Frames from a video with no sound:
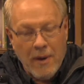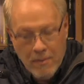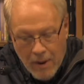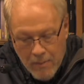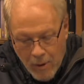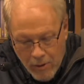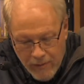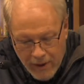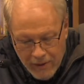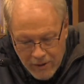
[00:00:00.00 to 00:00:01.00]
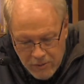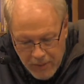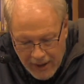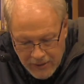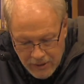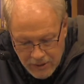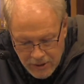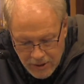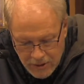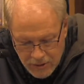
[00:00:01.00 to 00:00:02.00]
My motive out of this passage
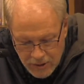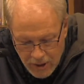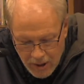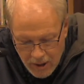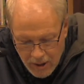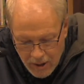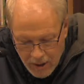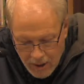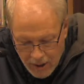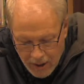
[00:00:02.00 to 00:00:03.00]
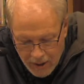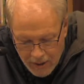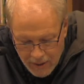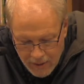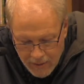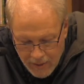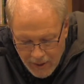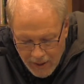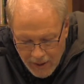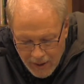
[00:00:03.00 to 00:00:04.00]
is,
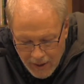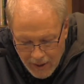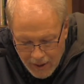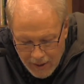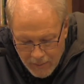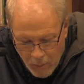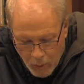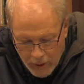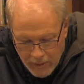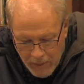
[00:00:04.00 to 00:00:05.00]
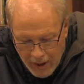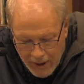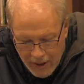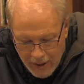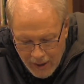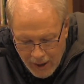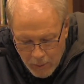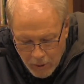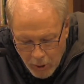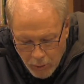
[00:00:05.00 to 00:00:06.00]
in mourning my head, I
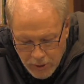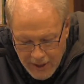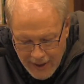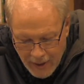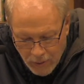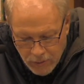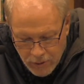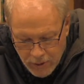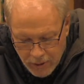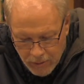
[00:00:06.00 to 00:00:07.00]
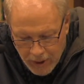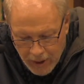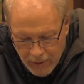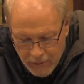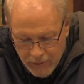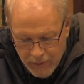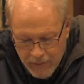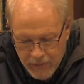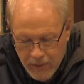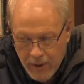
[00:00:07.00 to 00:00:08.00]
will go down to the grave.
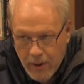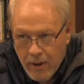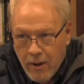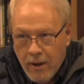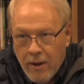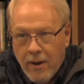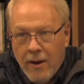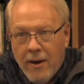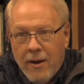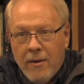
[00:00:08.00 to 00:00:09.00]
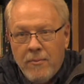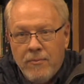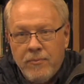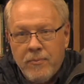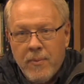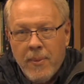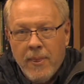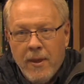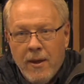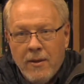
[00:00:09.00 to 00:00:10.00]

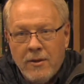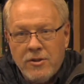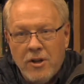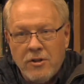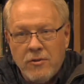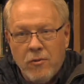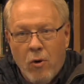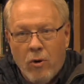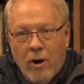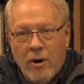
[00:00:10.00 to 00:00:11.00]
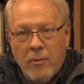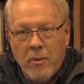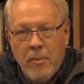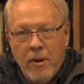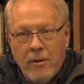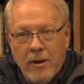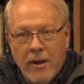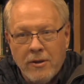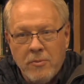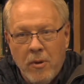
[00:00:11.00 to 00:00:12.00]
The sons of Korah rebelled
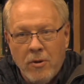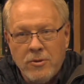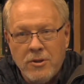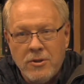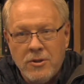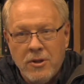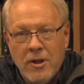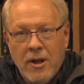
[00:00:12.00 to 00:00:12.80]
against Moses.